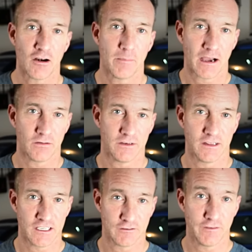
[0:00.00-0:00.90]
out about
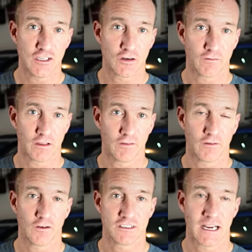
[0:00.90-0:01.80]
this feature for the very
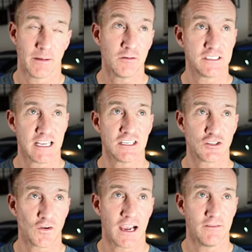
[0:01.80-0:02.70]
first time. I was test
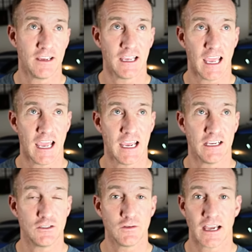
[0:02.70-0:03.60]
driving a
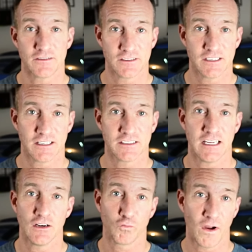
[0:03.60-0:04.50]

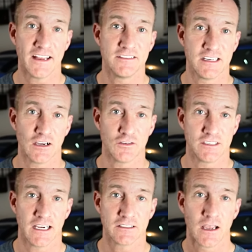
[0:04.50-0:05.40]
2016 red
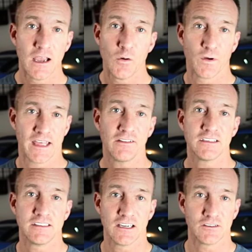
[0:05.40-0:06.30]
Z06 without the
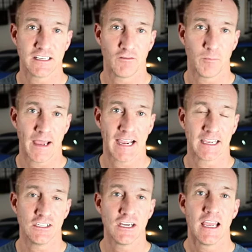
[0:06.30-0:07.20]
Z07
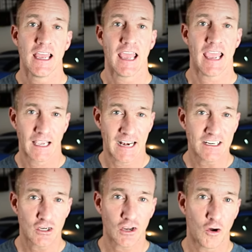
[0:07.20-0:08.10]
package, and I
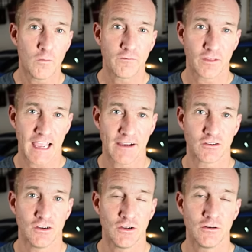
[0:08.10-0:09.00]
took it home for the
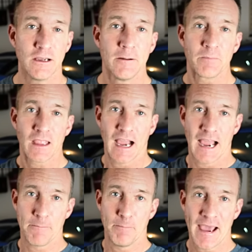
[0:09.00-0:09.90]
afternoon.
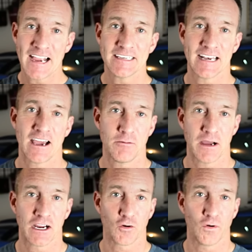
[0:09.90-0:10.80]
I backed it out of
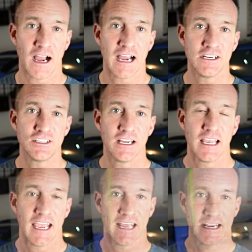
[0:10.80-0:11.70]
my garage,
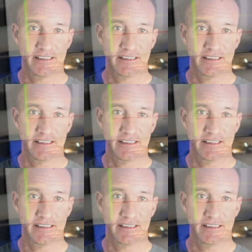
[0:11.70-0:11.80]
and